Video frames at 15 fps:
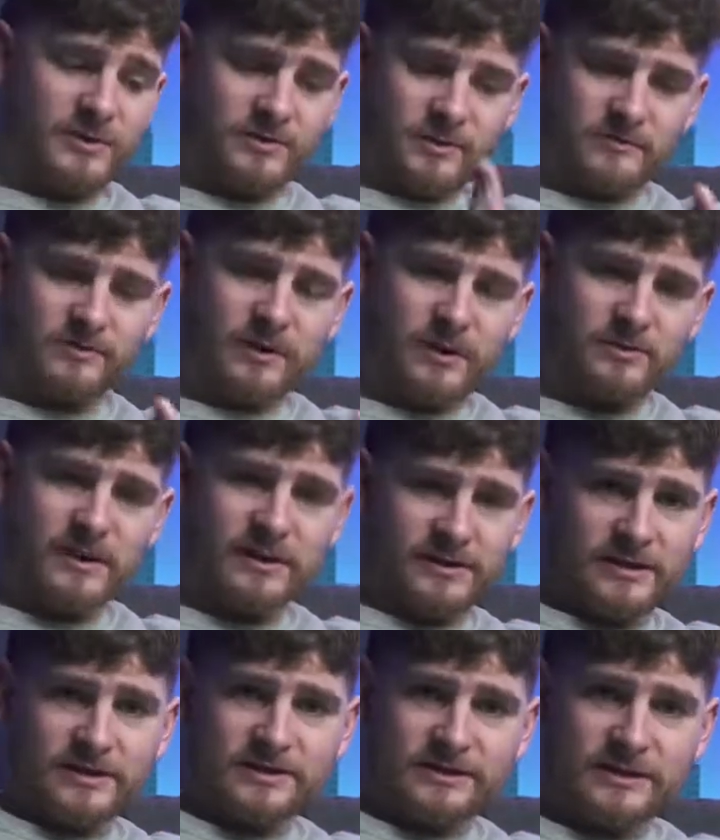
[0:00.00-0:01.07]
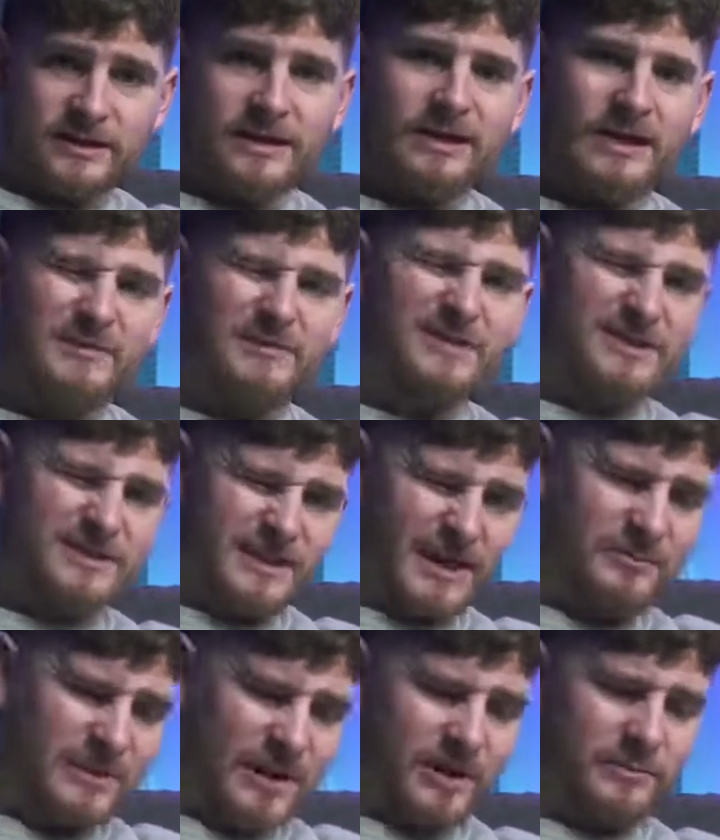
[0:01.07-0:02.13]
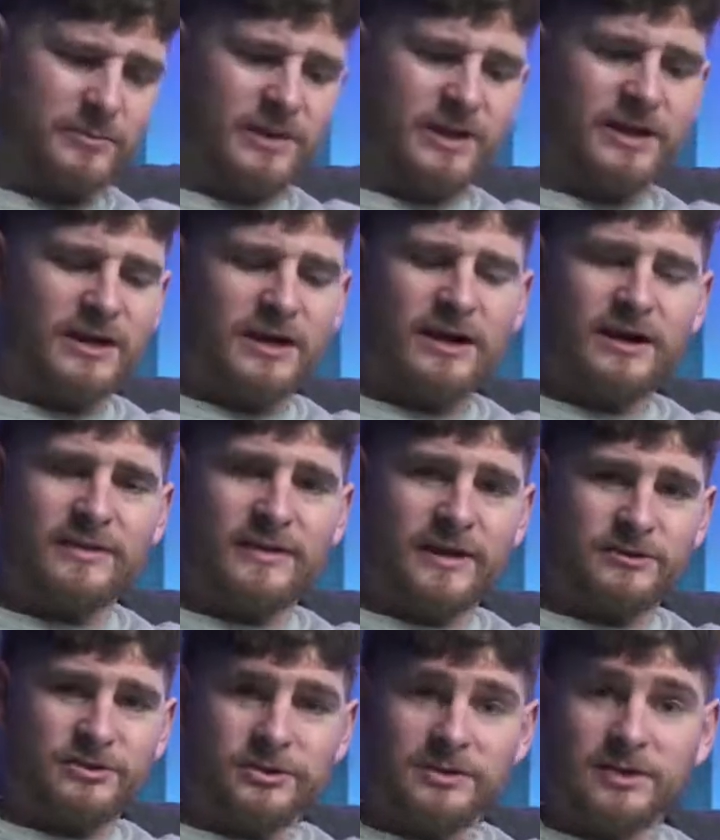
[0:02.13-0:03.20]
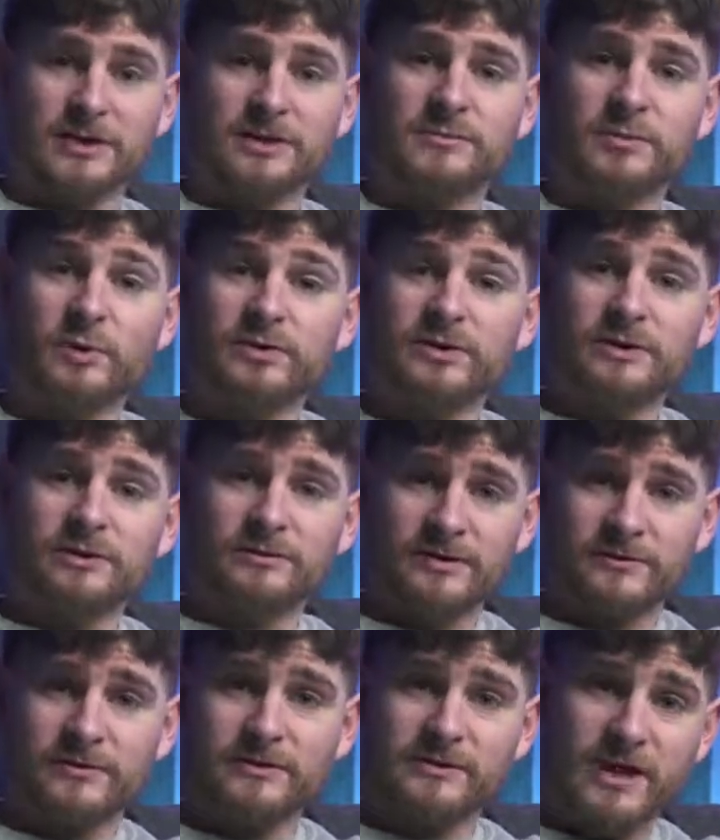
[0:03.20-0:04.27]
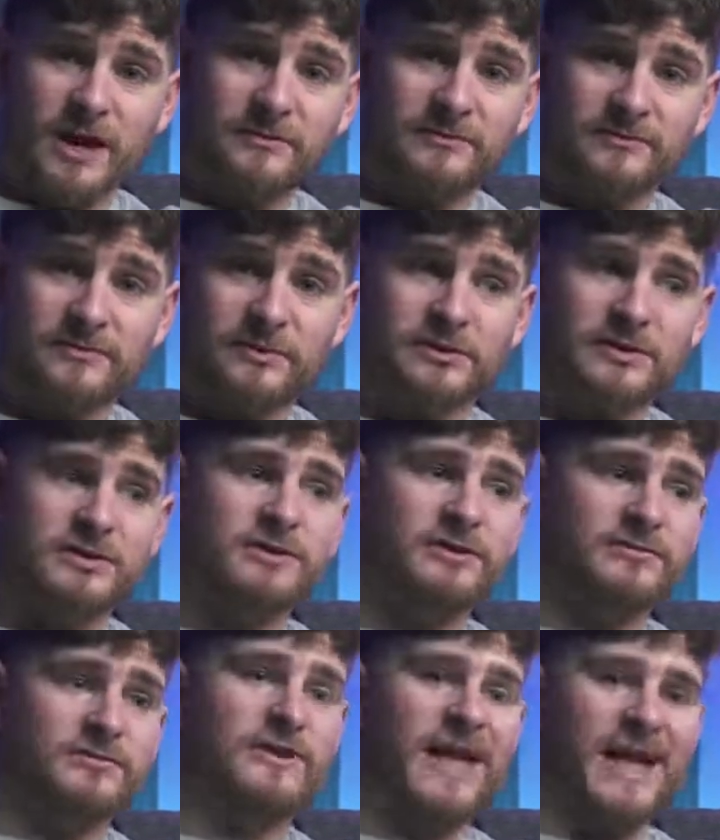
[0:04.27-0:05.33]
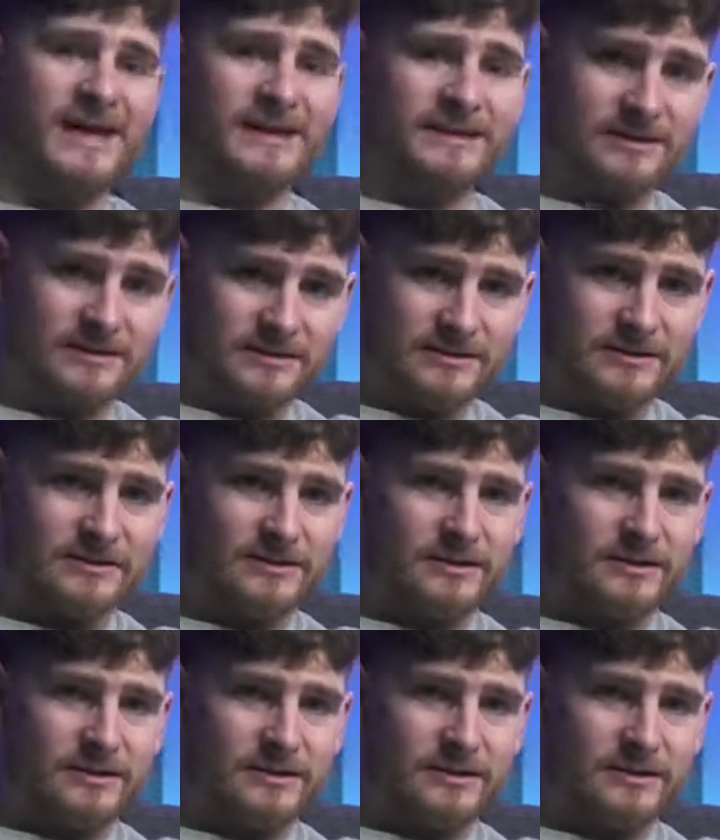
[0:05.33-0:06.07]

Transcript: So I'd recommend this, keep it in the same library, and then just exporting your different types of footage, different edits